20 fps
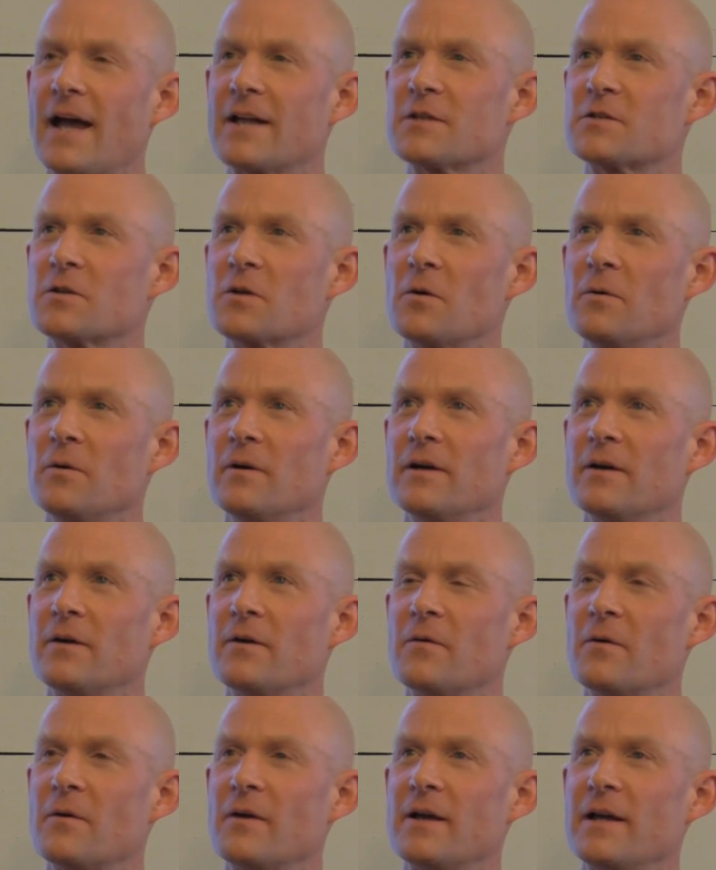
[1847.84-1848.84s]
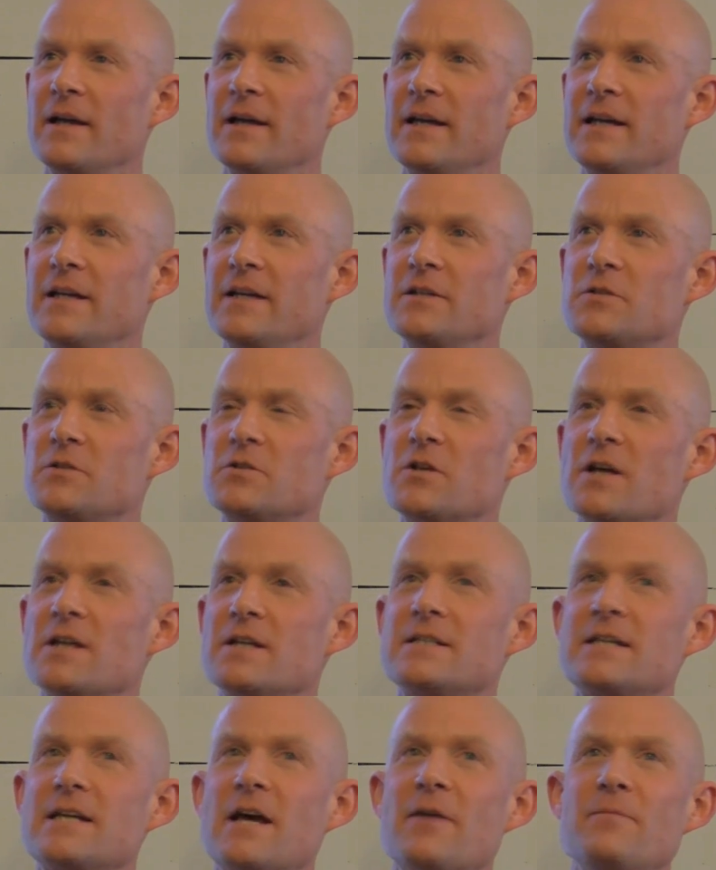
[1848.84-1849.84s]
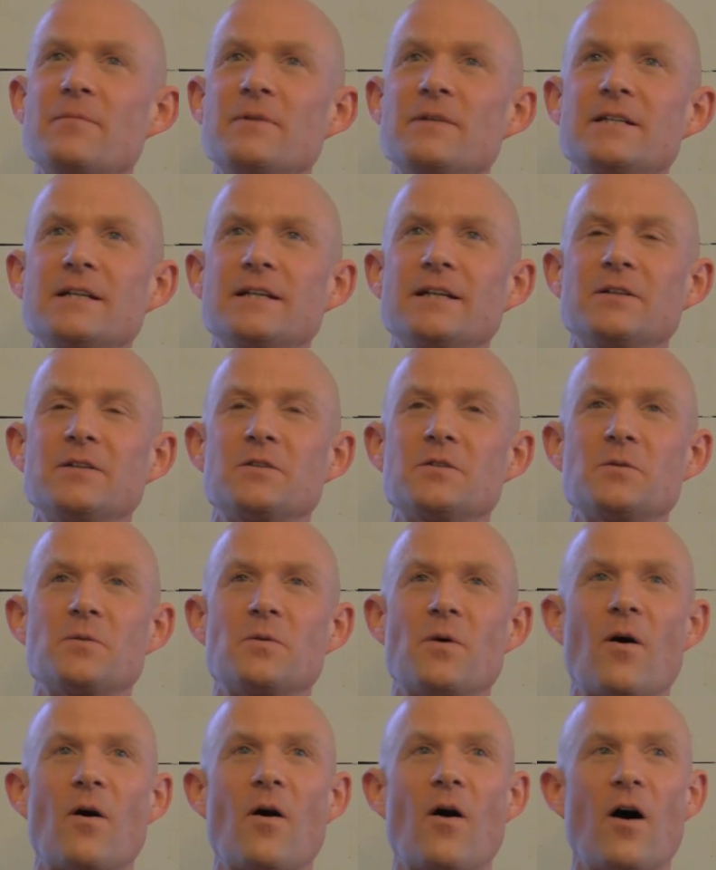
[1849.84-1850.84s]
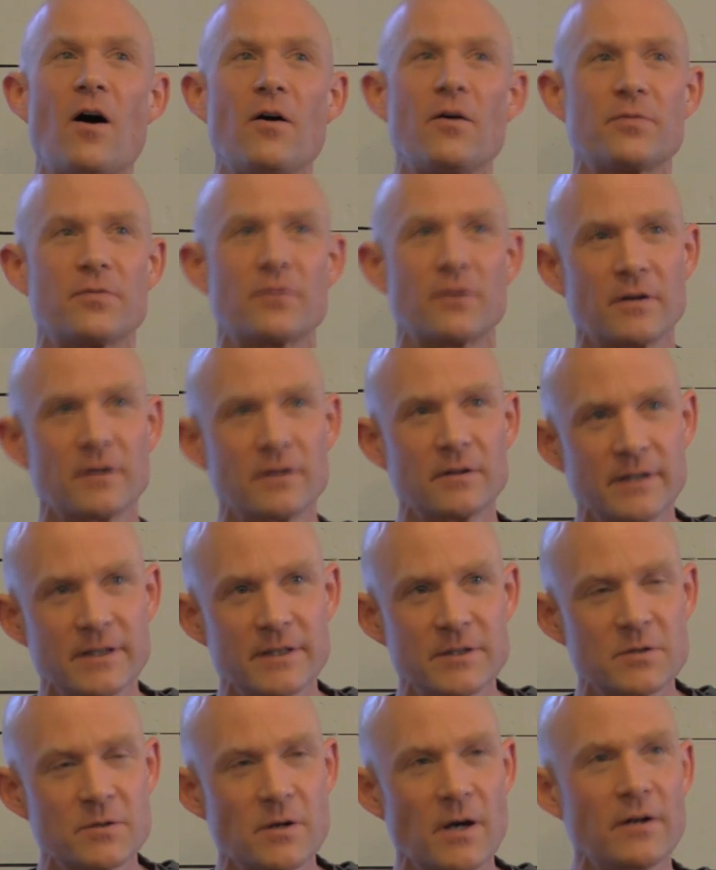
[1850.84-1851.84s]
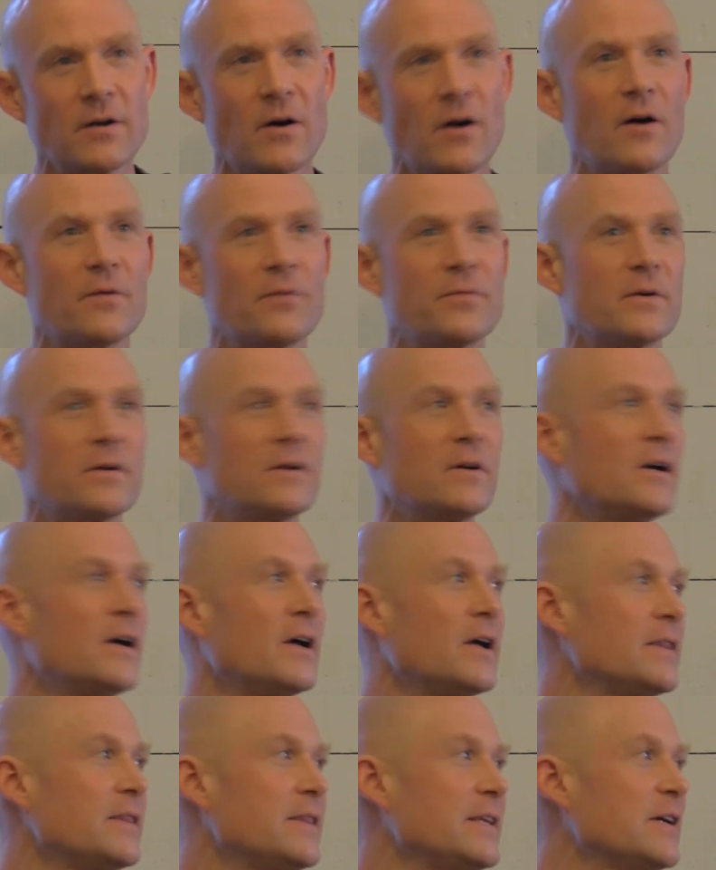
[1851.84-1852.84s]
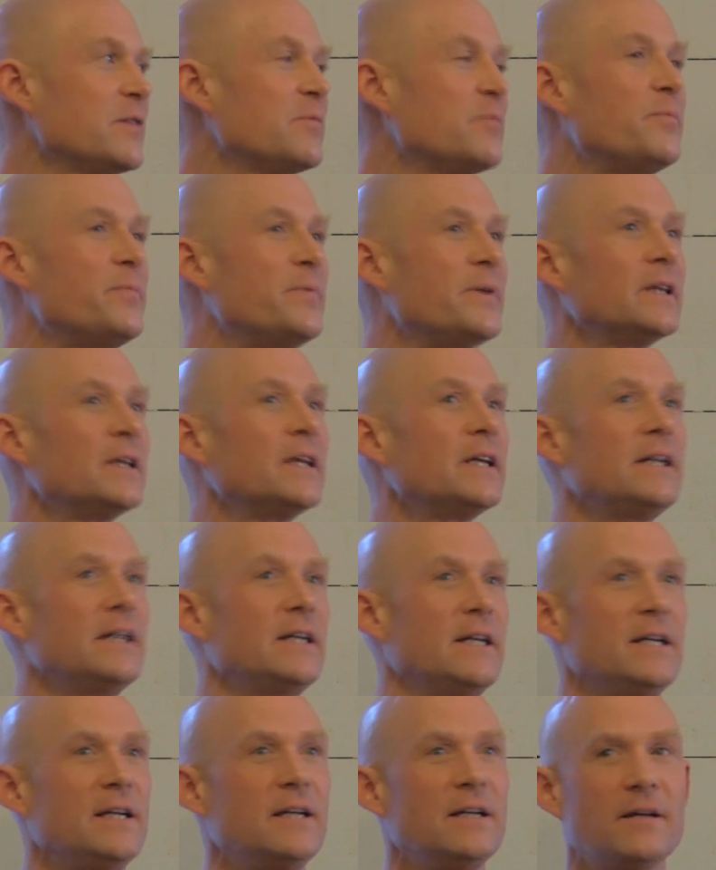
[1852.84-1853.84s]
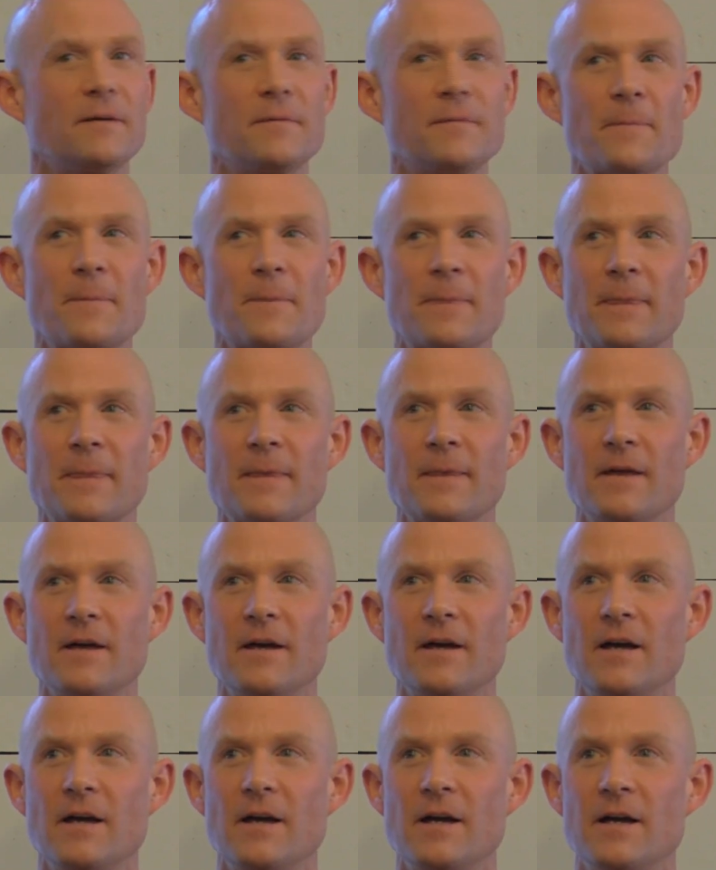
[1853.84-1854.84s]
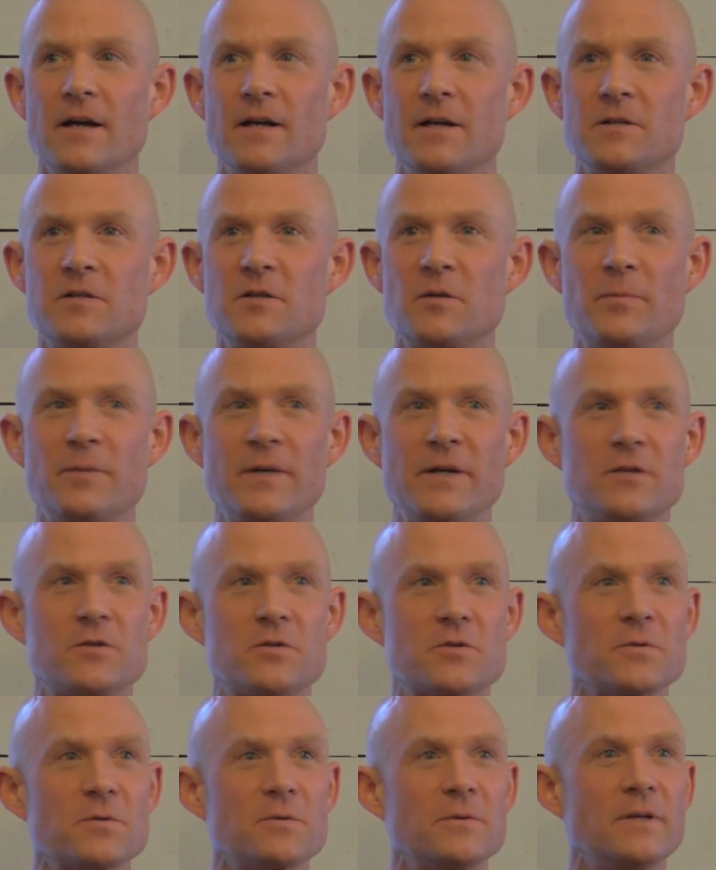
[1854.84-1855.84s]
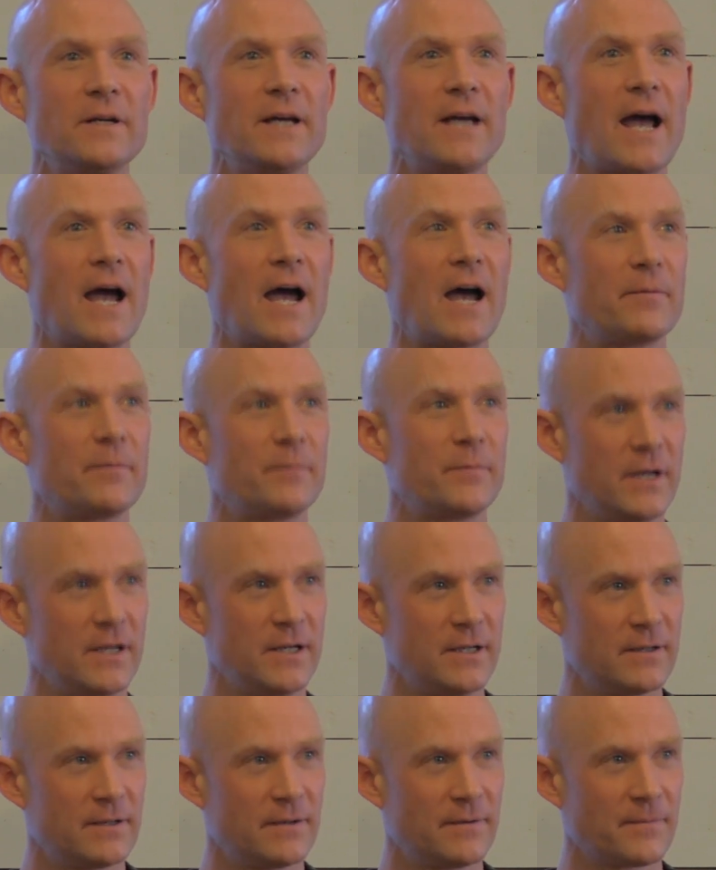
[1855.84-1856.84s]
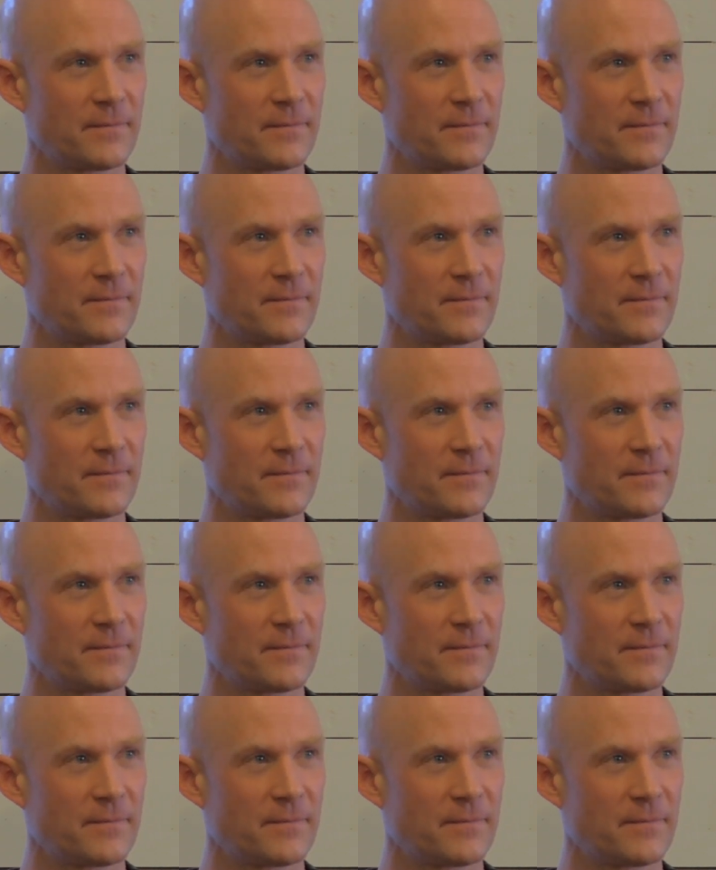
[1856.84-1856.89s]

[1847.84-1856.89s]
And so he's attempting to offer, he's trying to offer the ability to be truly happy.